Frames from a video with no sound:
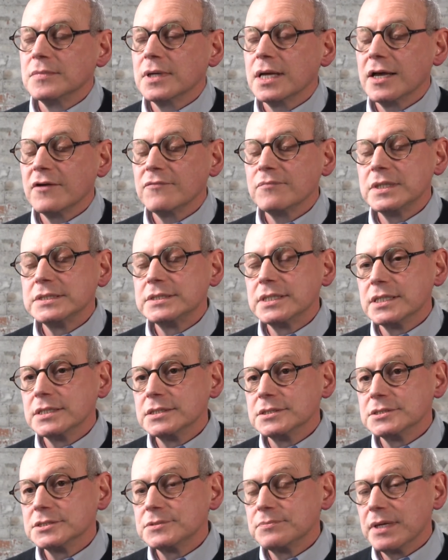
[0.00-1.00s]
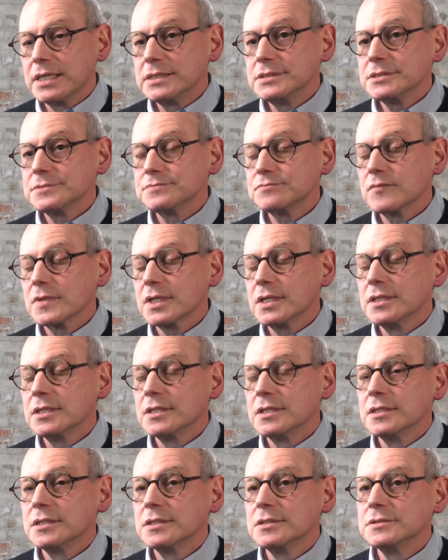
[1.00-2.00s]
half my day is spent
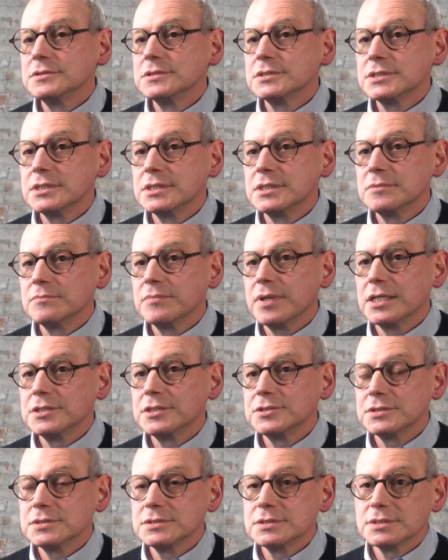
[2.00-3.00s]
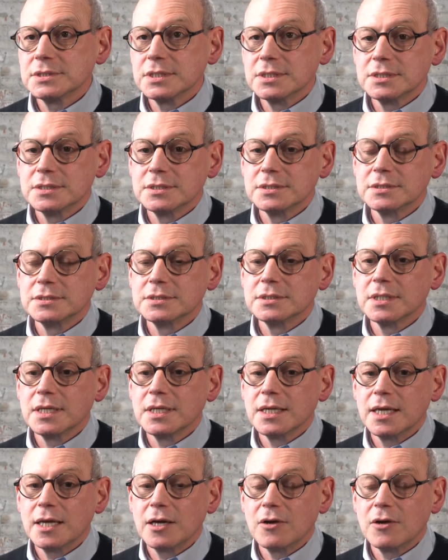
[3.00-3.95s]
in seeing patients in